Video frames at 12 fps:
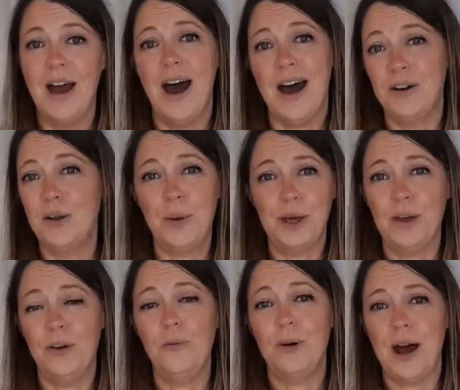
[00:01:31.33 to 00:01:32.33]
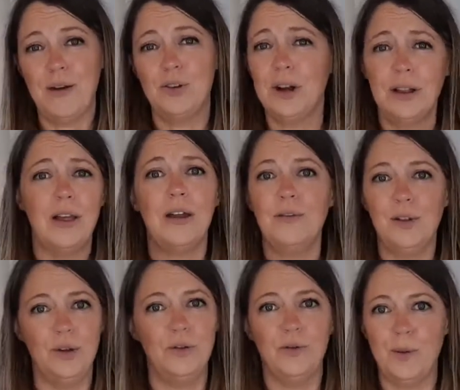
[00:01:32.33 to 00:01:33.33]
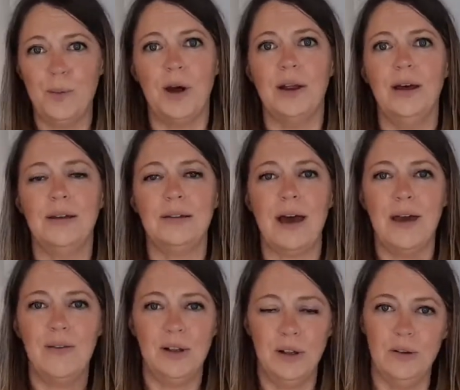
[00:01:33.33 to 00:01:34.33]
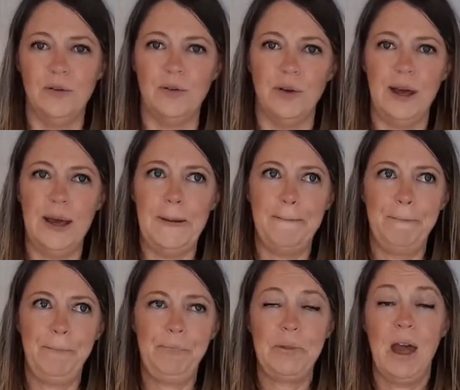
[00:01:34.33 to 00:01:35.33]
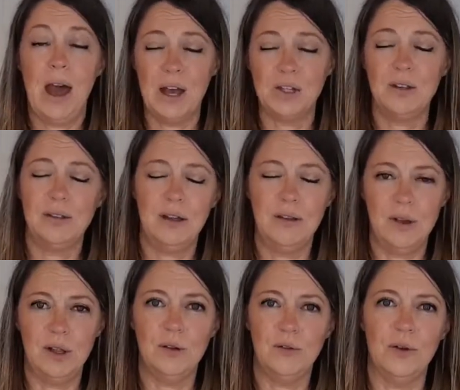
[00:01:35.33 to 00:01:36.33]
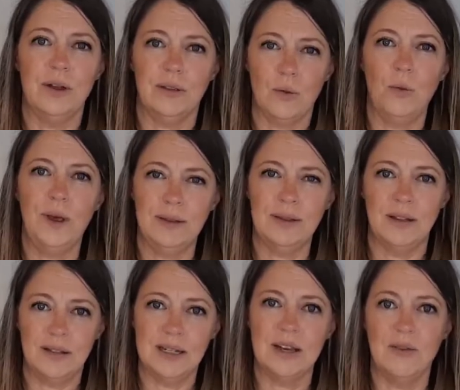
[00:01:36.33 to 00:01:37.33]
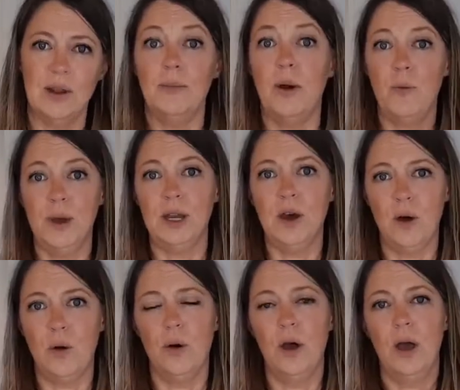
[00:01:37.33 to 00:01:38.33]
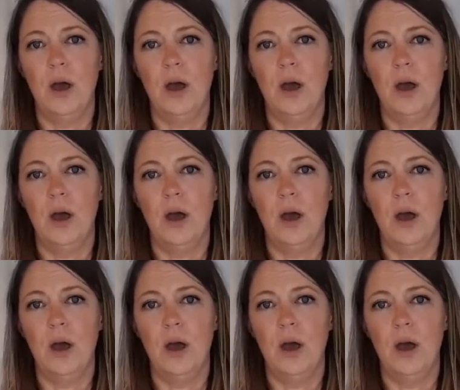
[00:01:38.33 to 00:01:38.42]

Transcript: I don't know about you, but I've tried a lot of gluten-free products. I have a gluten-free, actually it's not even gluten-free, it's a wheat sensitivity, but we know,